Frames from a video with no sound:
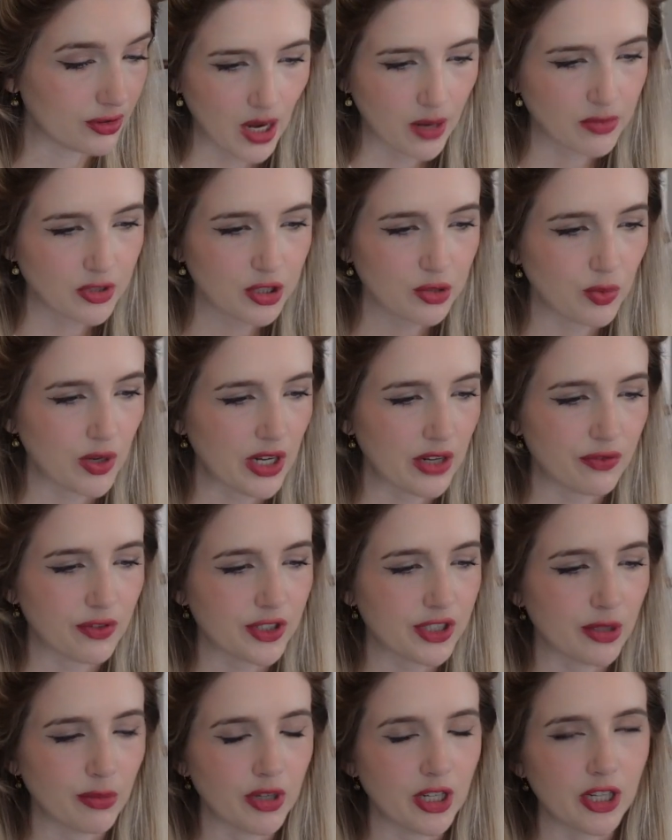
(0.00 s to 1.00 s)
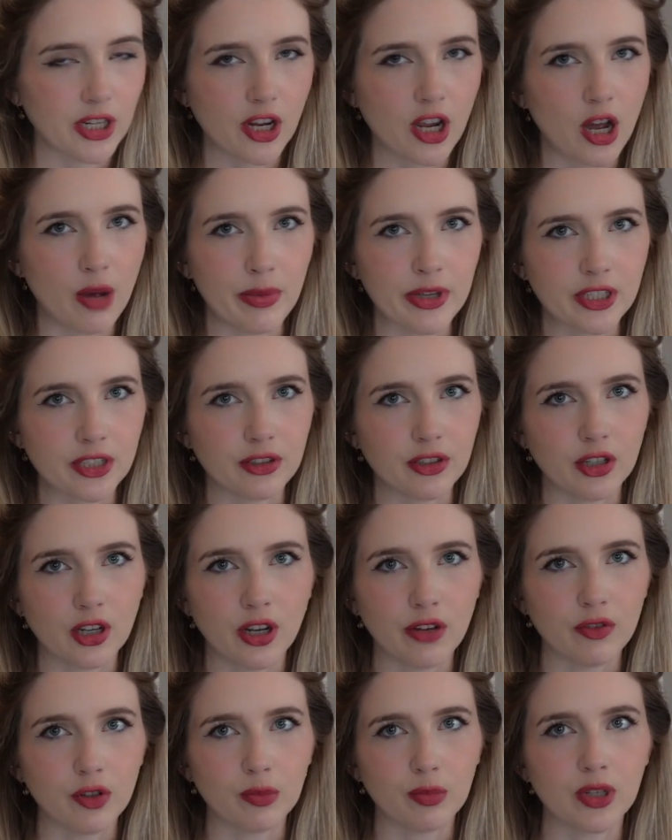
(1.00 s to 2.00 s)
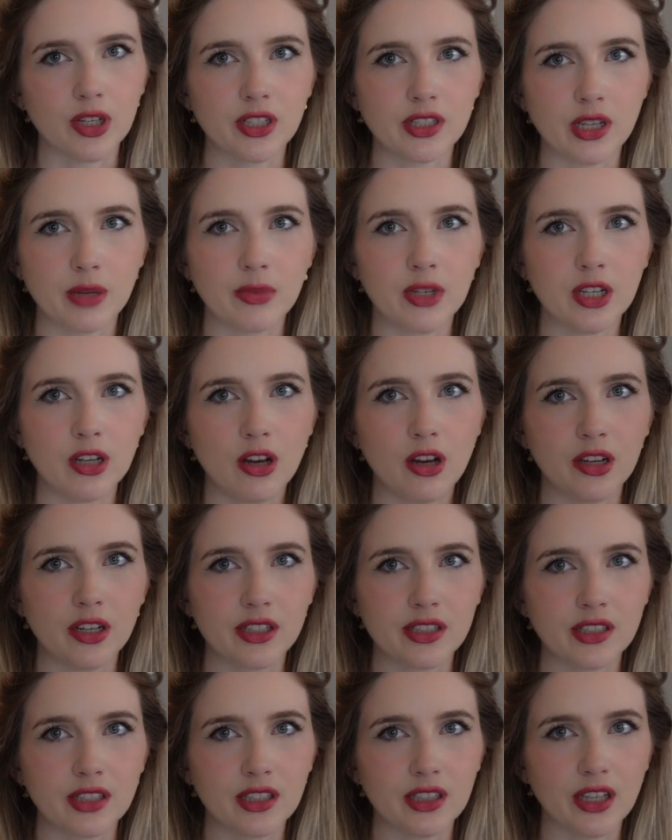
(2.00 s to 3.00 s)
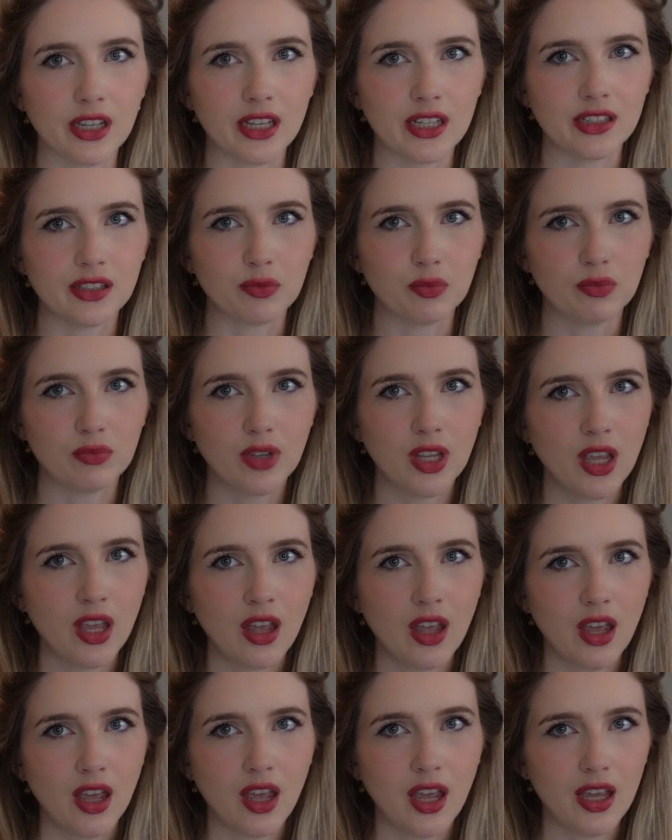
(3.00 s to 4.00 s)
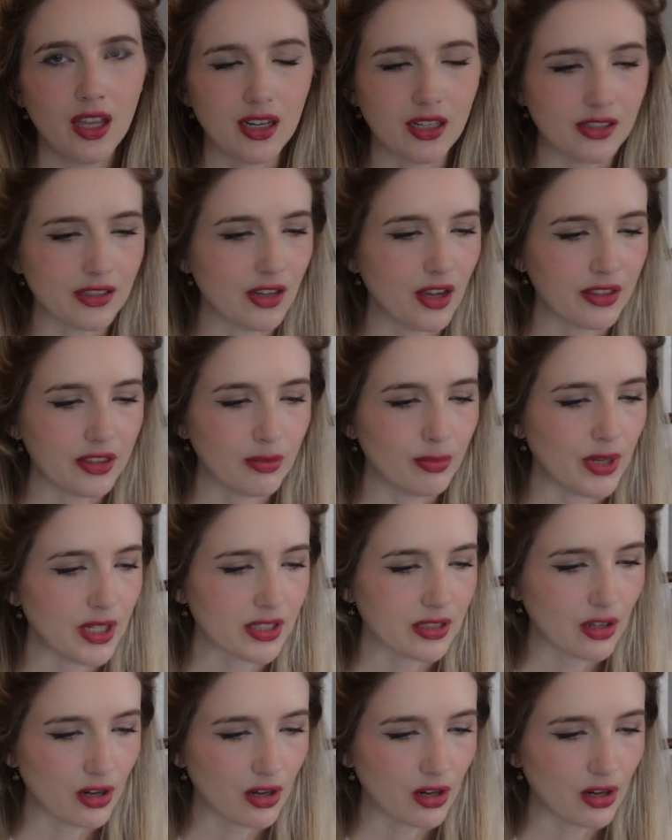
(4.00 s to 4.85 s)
I'm just waiting for somebody to comment on the cover because I mean, honestly, like it is not the best